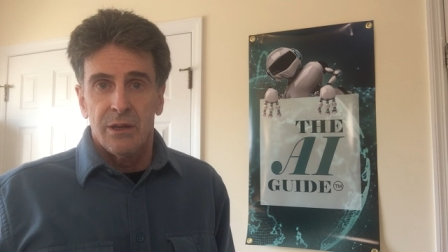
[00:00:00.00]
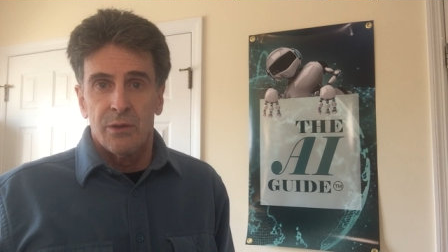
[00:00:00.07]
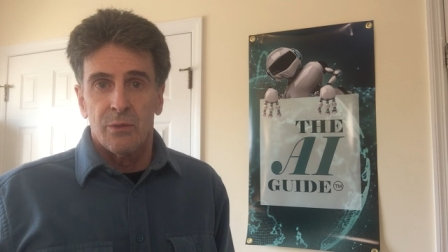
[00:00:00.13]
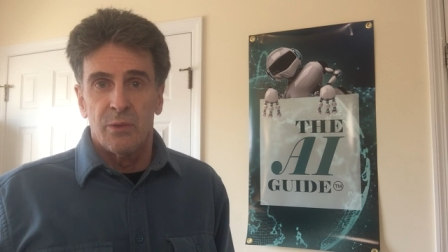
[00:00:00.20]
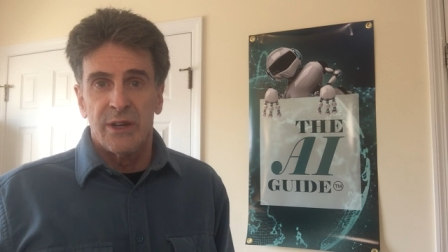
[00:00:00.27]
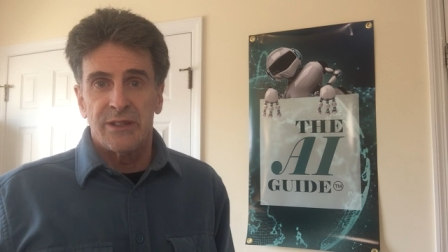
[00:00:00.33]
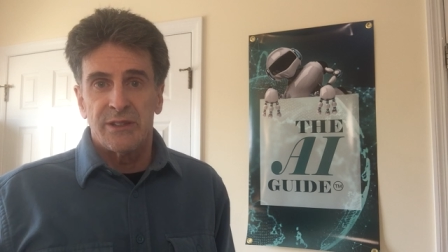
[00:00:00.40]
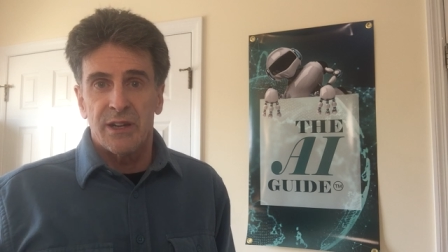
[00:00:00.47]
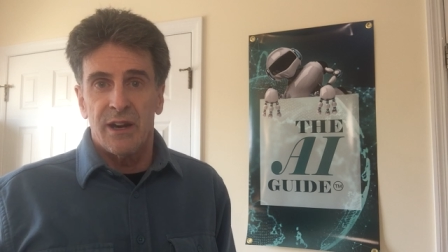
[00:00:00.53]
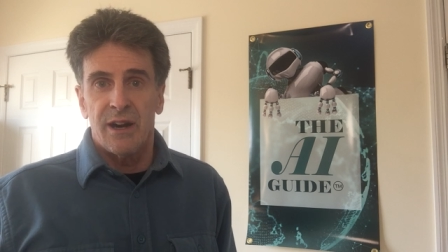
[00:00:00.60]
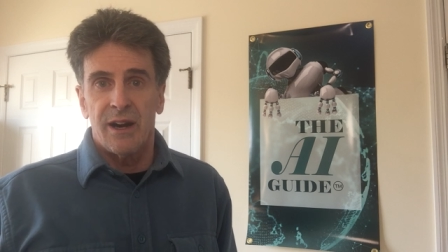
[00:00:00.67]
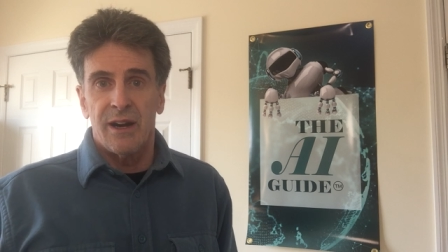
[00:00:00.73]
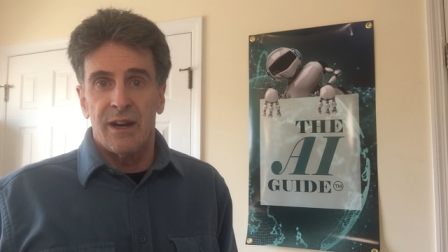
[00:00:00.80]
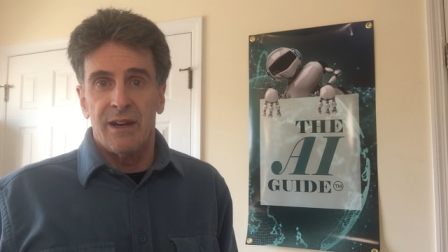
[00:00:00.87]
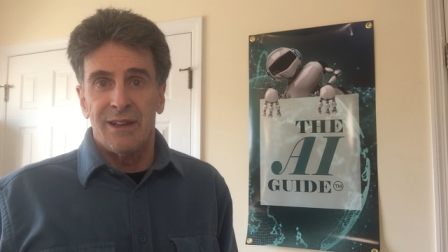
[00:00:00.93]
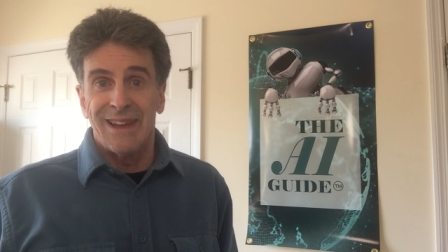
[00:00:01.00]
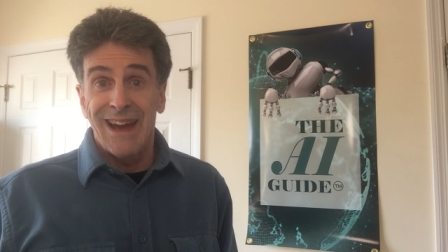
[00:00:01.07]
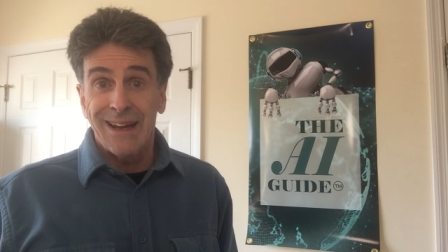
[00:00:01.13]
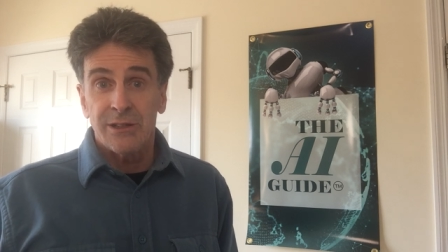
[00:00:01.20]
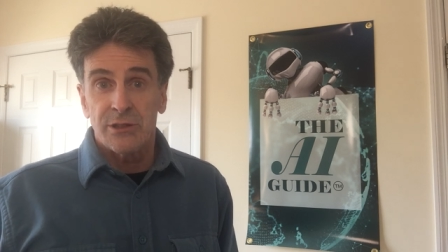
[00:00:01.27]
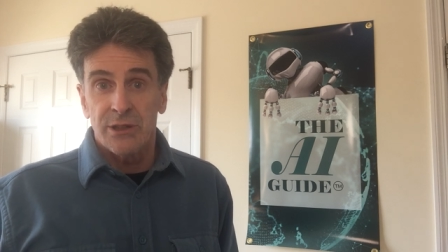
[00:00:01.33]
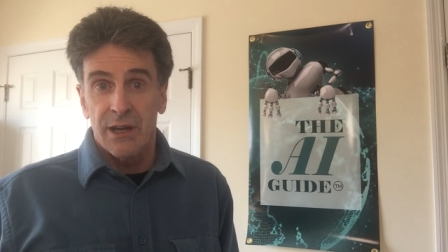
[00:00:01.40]
which are
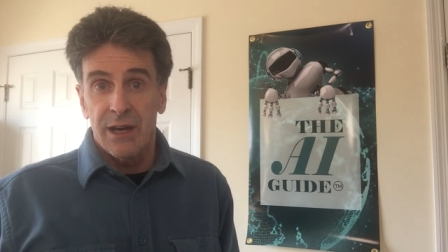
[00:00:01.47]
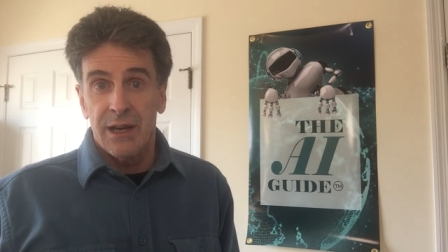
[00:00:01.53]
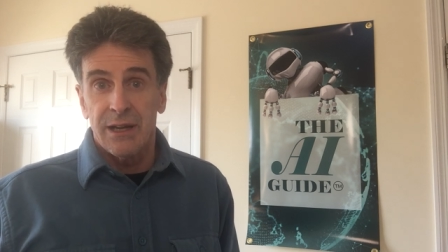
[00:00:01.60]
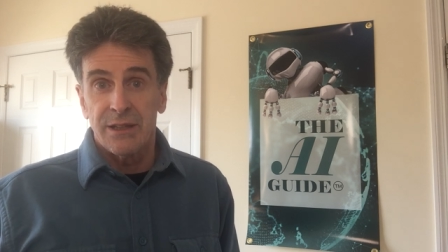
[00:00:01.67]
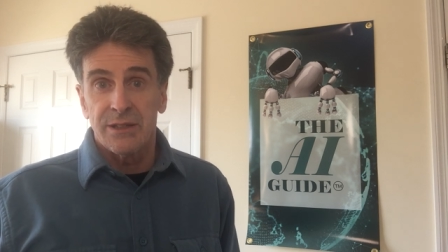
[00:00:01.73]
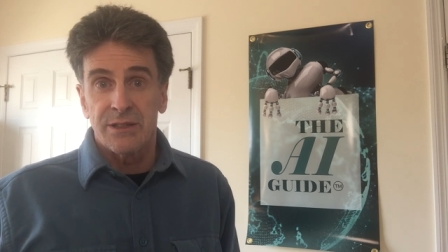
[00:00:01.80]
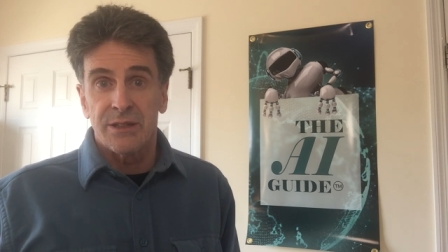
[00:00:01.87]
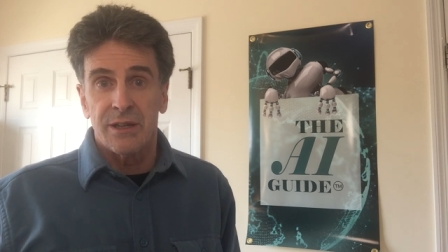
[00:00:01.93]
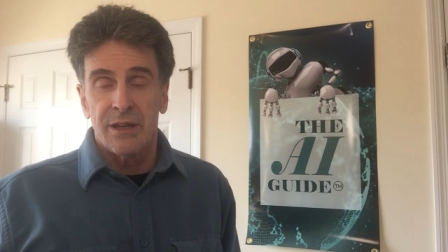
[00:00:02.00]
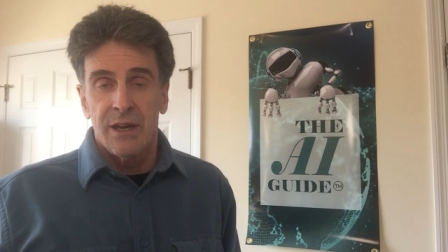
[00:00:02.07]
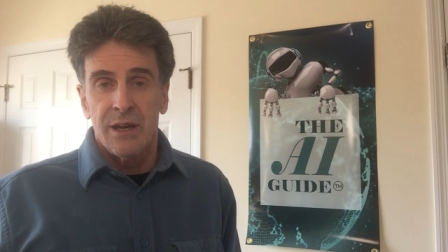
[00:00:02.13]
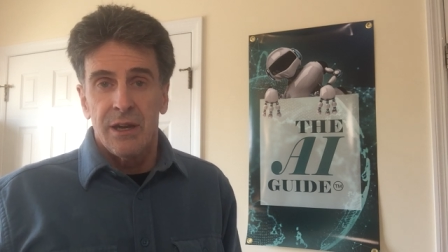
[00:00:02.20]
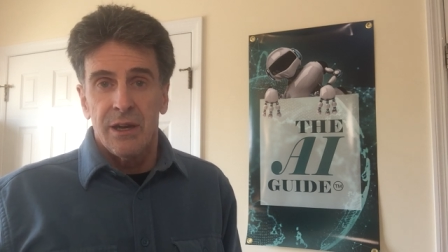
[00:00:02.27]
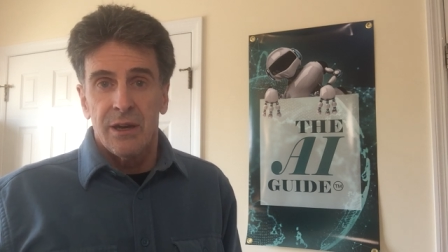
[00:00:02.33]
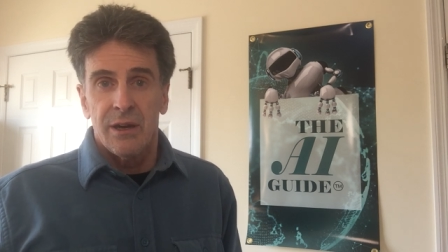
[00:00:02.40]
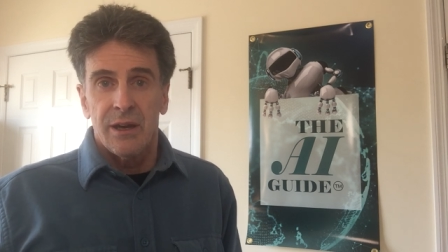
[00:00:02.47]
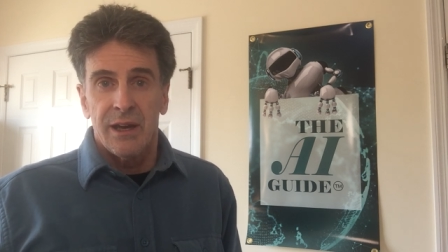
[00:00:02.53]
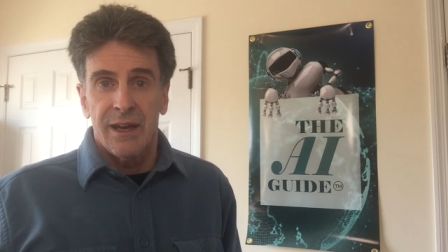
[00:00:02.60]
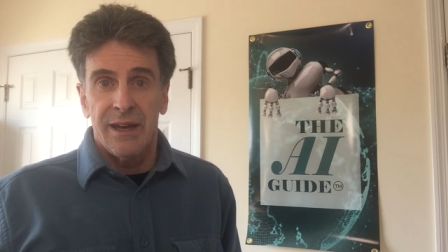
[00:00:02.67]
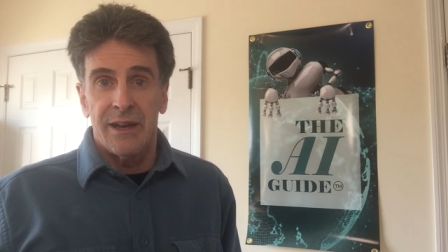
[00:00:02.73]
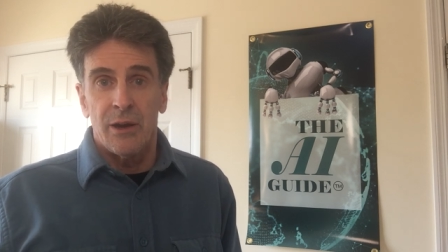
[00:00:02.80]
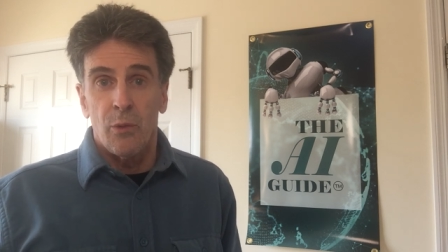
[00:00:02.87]
electrons
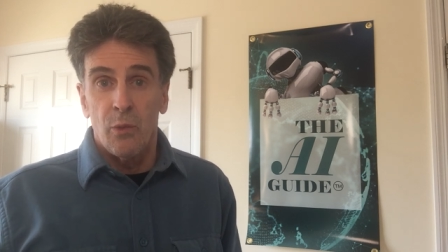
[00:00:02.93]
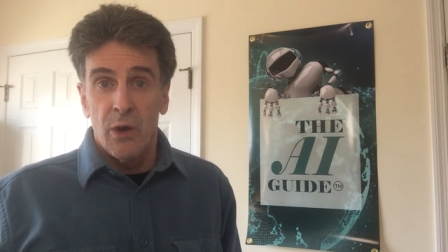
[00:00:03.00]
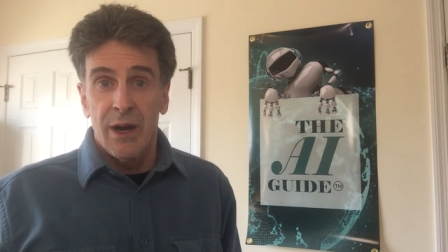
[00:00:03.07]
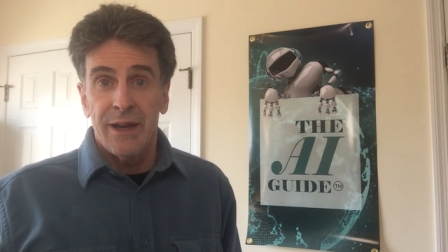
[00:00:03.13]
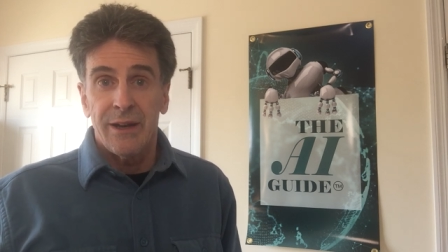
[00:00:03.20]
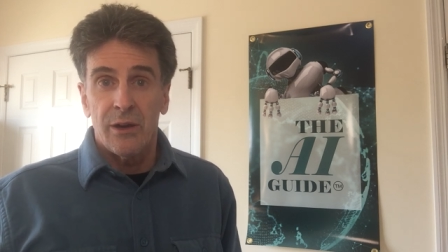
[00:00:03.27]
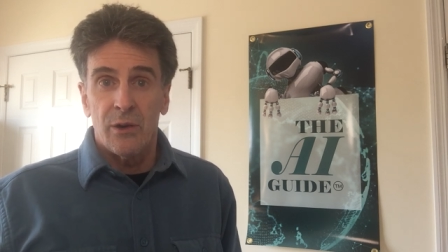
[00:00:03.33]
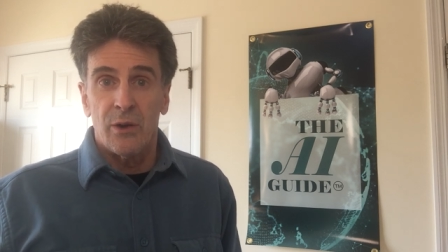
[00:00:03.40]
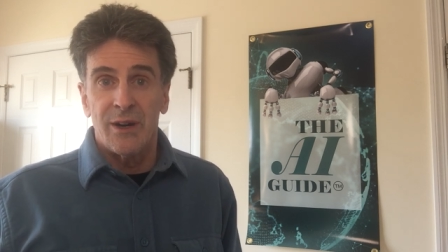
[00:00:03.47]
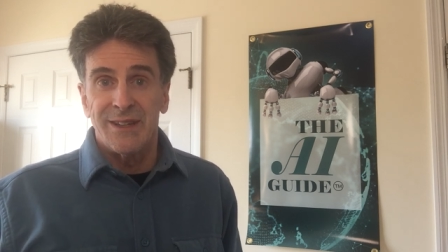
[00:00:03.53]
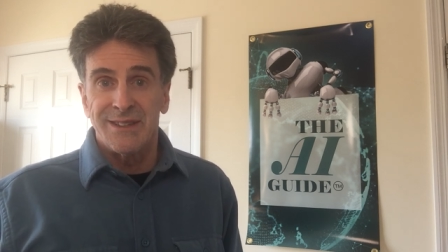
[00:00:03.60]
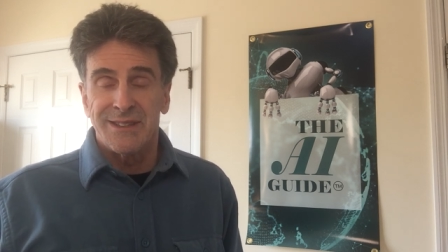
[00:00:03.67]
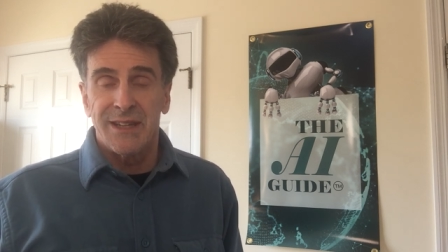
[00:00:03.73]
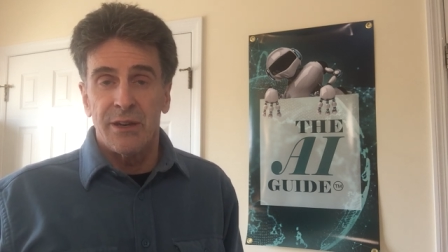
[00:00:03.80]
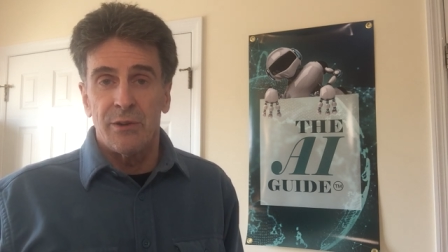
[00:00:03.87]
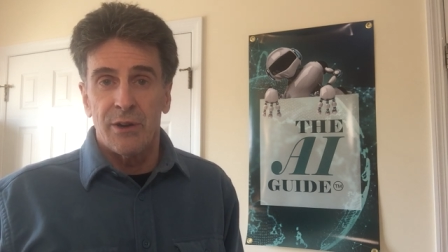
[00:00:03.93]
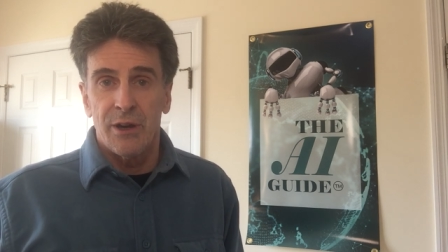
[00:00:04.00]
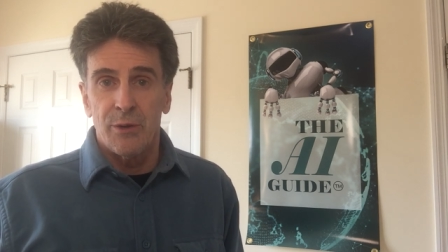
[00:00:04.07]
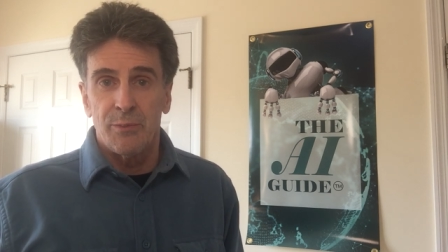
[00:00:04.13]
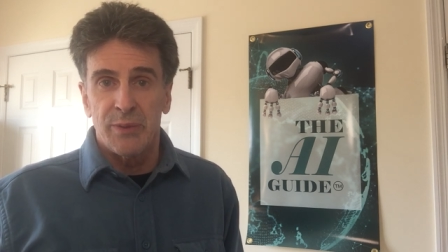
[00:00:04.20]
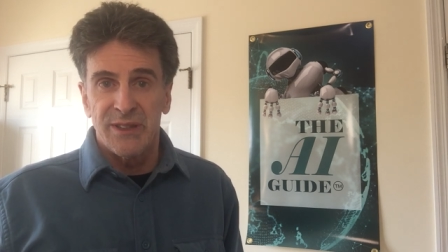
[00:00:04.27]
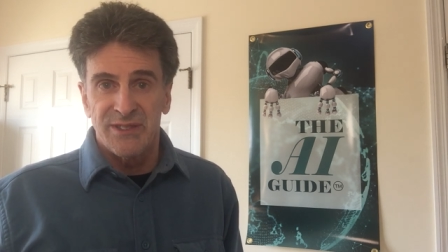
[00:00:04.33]
in a one or a
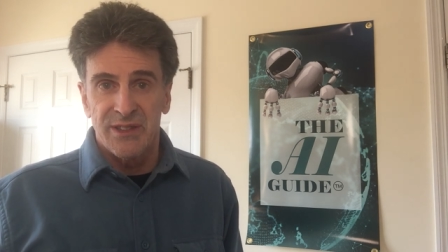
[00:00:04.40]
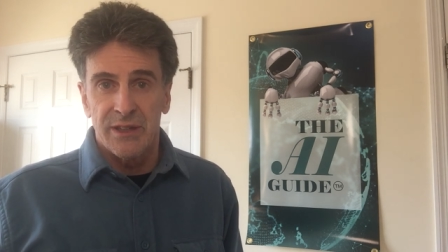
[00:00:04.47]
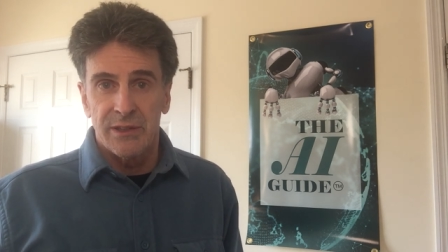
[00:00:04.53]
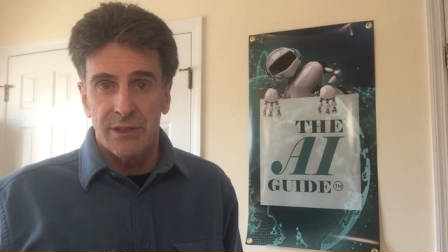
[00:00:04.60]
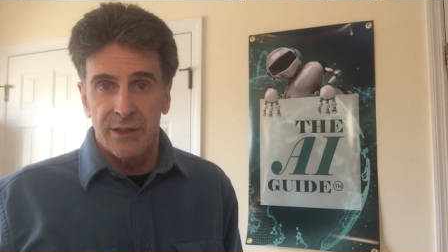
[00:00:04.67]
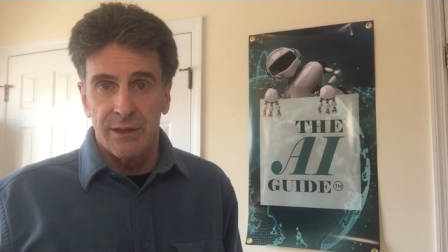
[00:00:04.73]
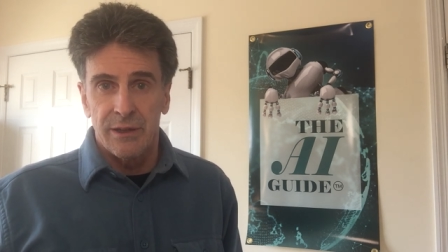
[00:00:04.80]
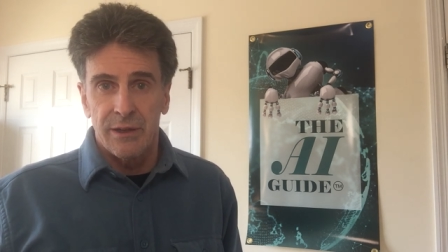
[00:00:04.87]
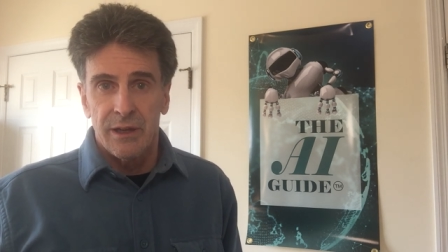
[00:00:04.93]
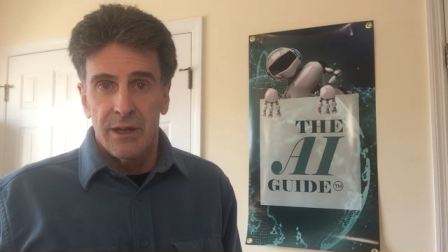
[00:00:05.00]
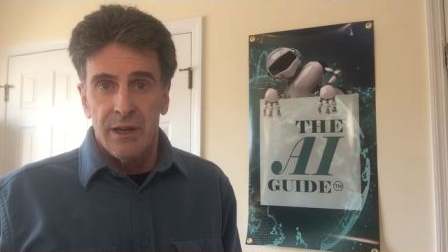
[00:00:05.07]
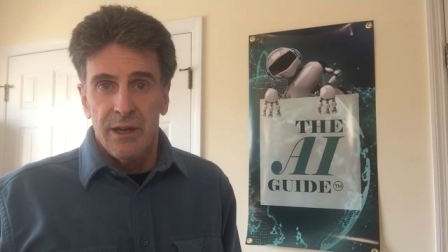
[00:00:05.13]
zero position.